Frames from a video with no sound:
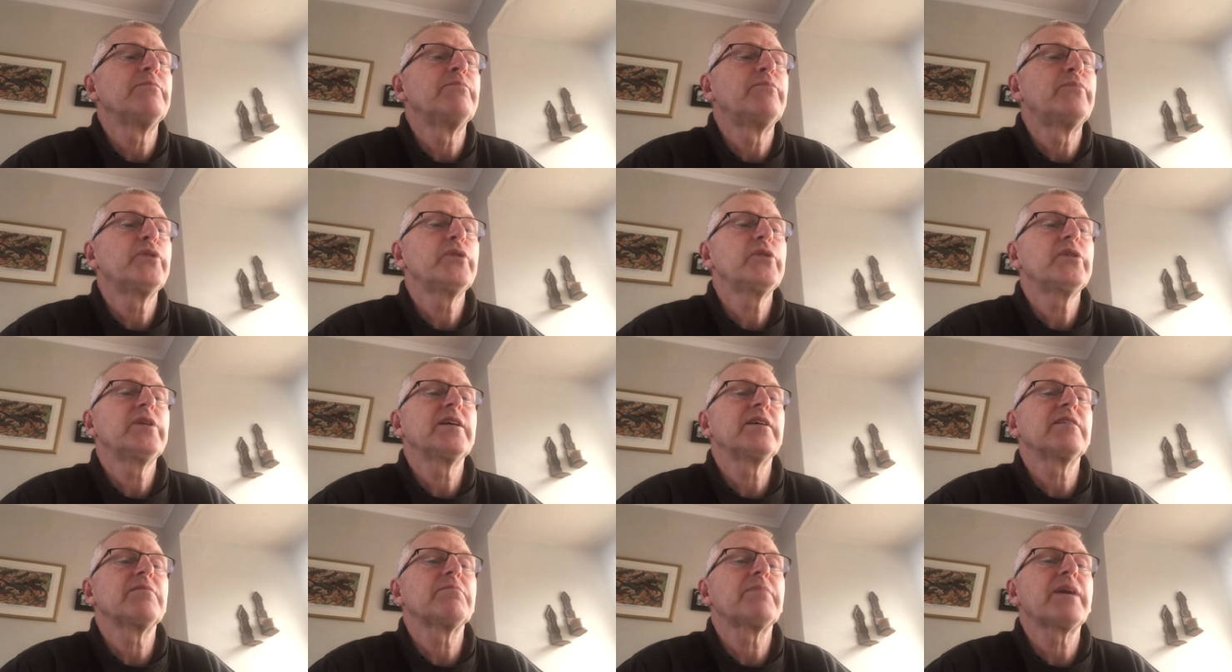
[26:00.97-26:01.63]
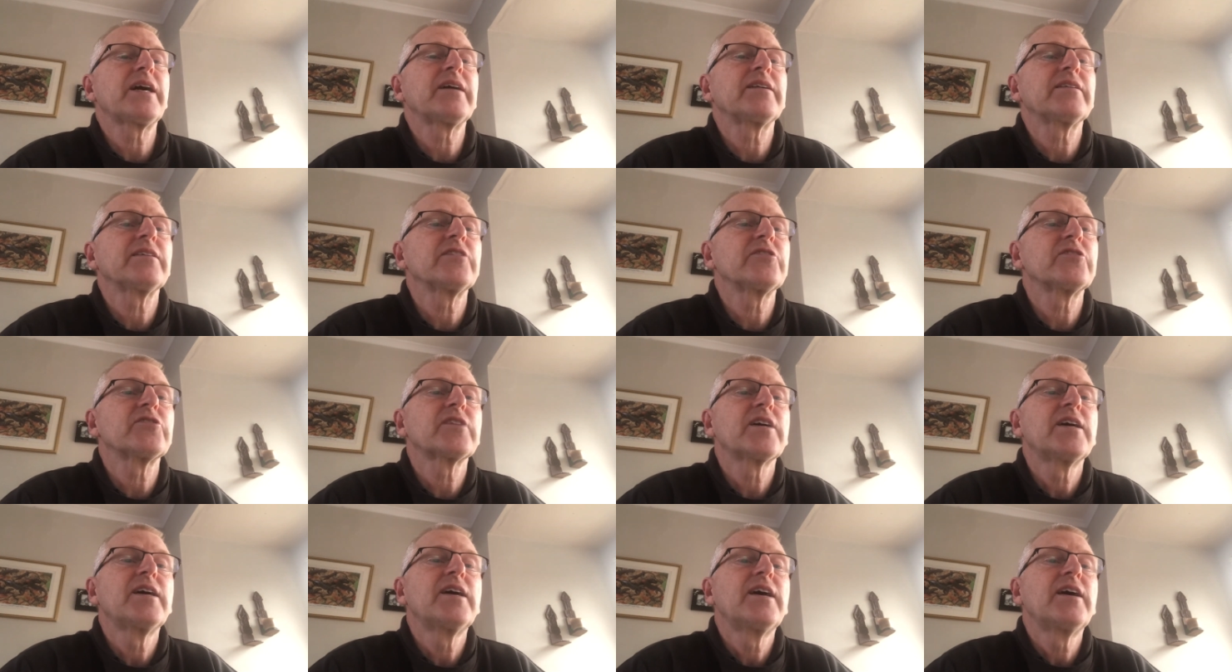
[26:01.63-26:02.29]
brooding and bandaged,
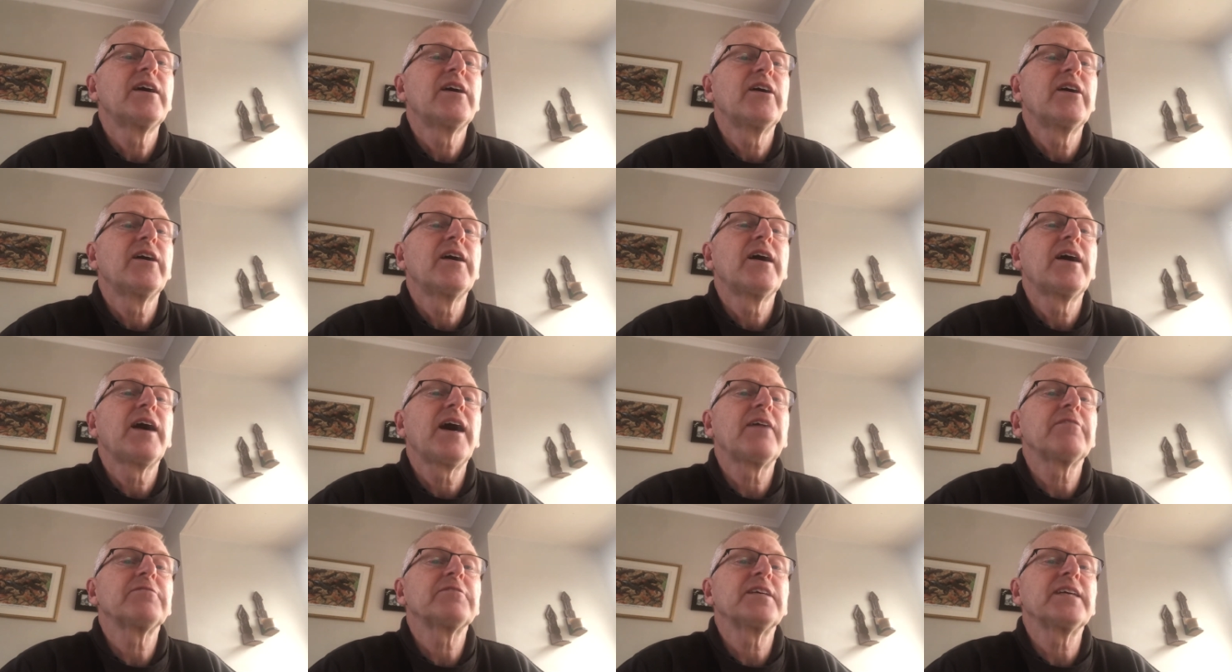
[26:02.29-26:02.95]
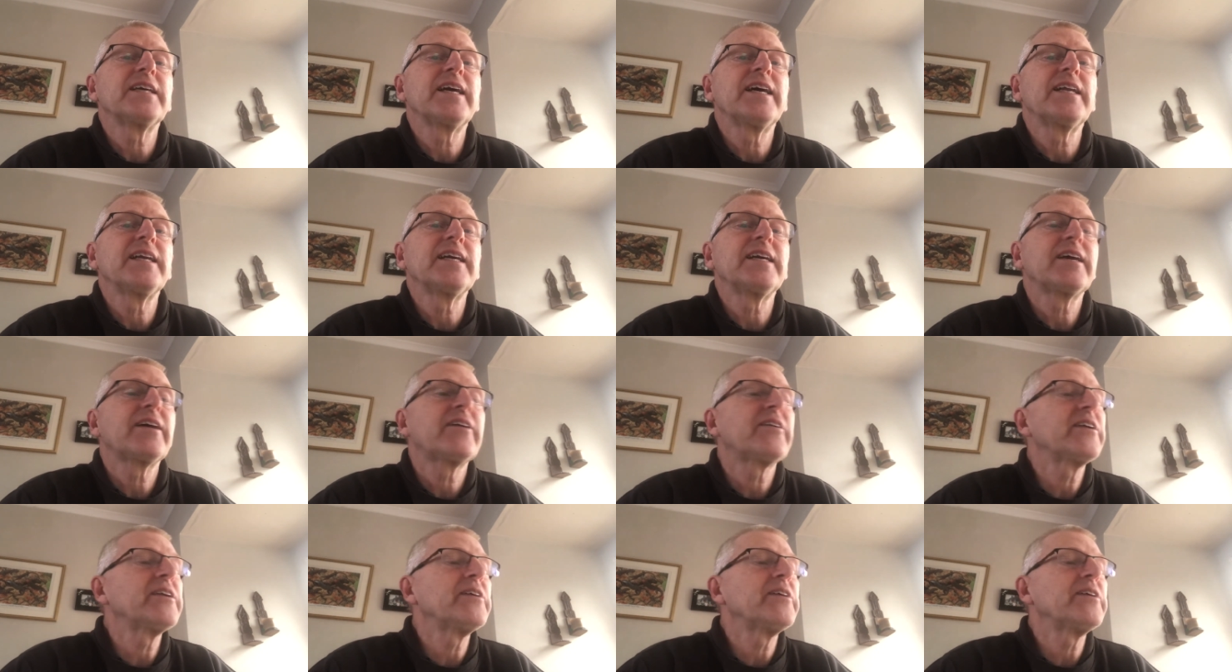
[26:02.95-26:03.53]
after getting carried